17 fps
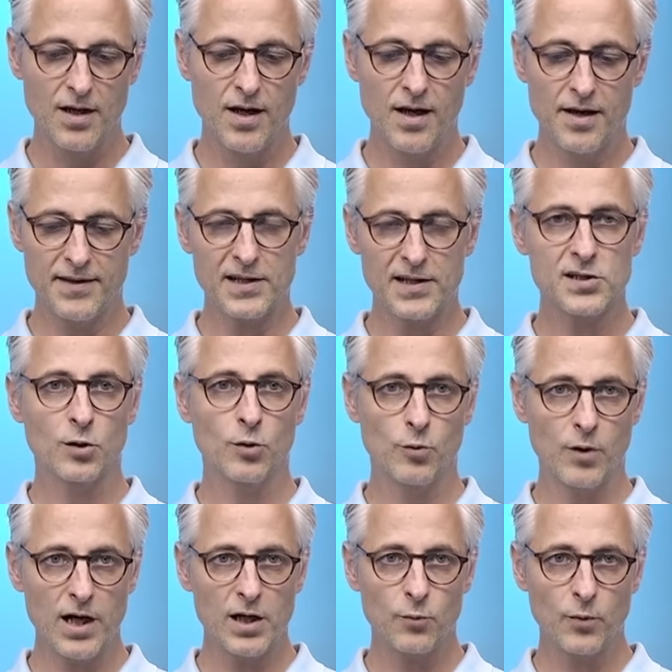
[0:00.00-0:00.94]
And that's a
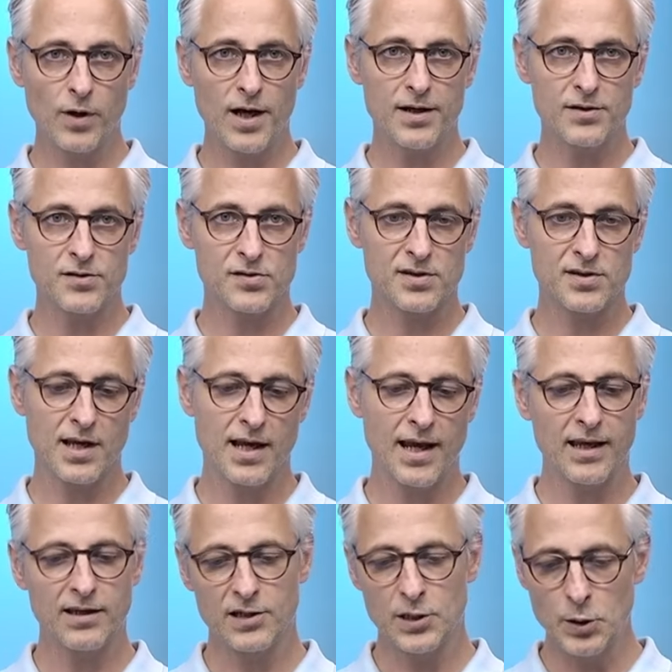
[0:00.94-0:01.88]
great way to say,
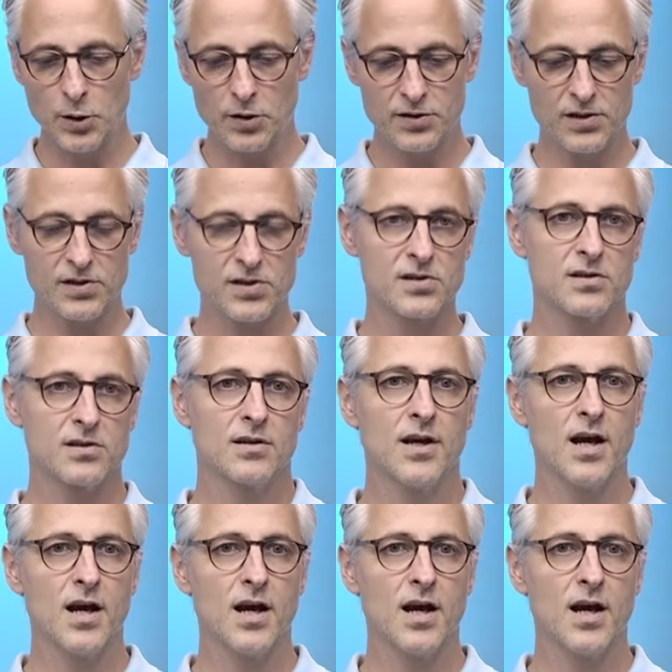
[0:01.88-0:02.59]
hey, here are just